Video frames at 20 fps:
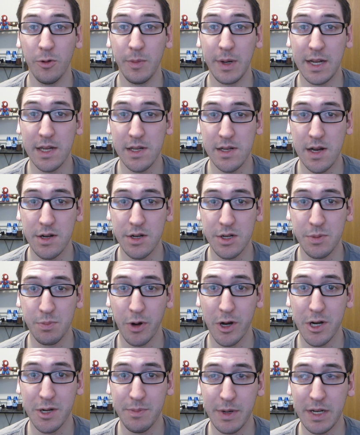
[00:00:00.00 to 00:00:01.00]
Or because I just
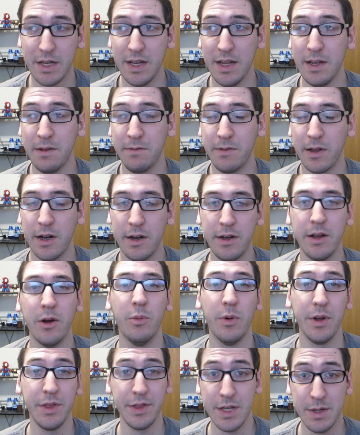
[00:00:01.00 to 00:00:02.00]
brushed my teeth and I
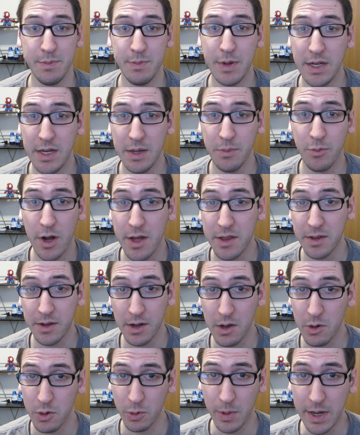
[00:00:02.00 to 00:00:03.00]
don't want this minty breath
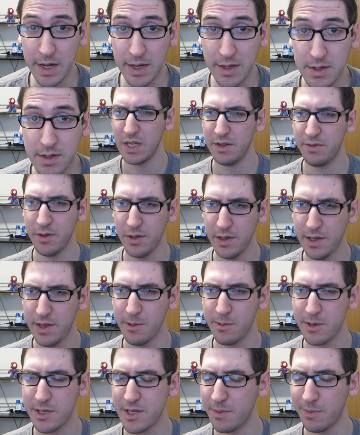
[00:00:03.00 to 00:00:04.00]
to go to waste. If only
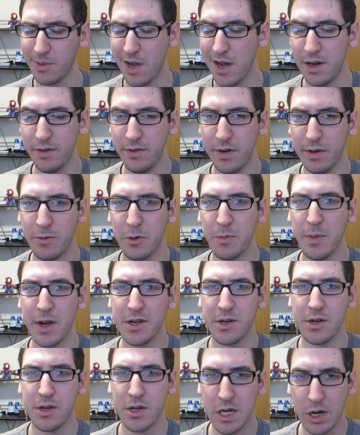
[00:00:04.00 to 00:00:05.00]
there was some kind of
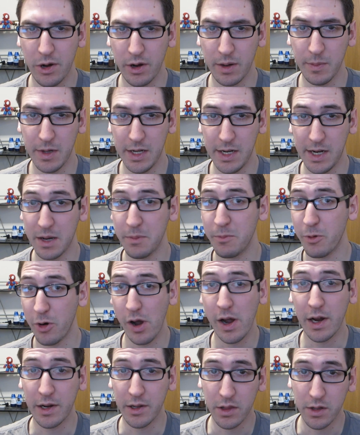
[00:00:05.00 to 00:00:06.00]
information sharing medium
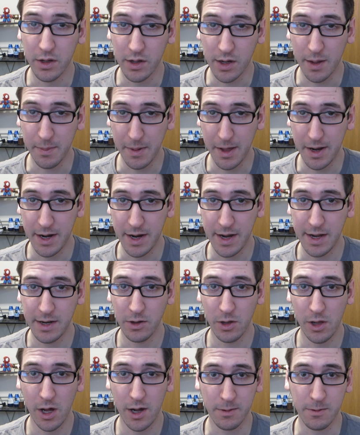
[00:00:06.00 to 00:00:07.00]
where I could look up how to
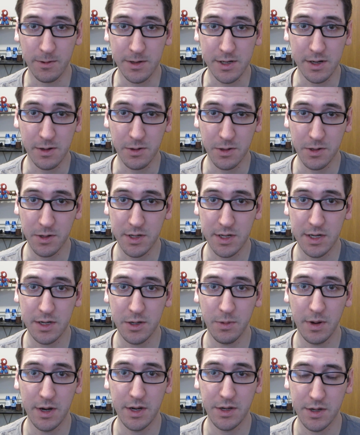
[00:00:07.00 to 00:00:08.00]
handle awkward social
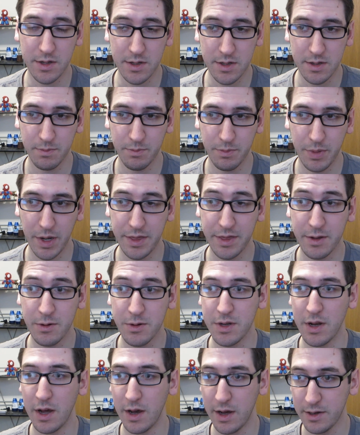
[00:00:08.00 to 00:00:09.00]
situations. But
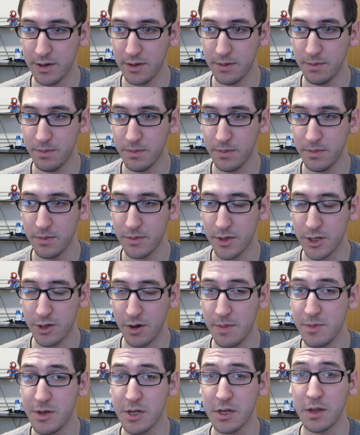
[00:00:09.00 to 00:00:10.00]
there's not. So
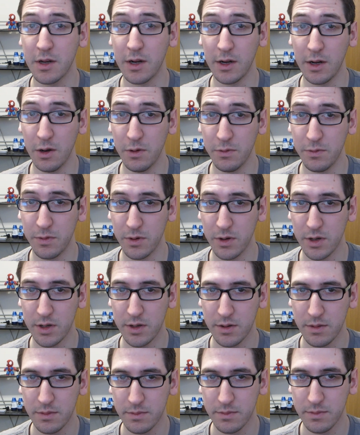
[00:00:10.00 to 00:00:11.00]
I'm just gonna go for it.